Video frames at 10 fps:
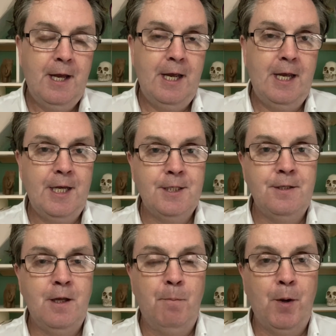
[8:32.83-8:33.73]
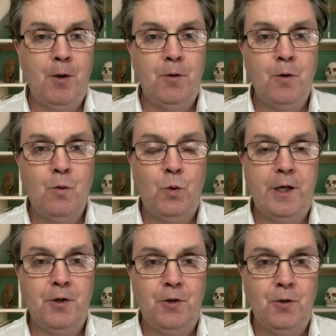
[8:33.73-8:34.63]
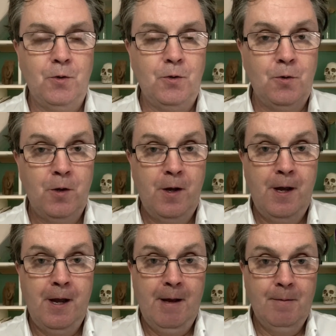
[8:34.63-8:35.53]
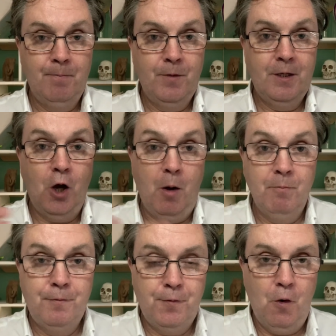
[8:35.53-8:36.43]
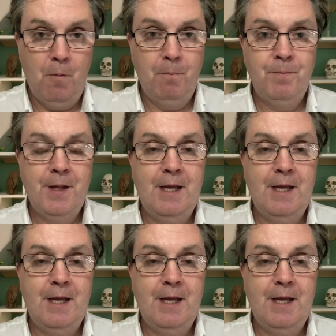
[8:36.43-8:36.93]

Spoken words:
It isn't about where you come from.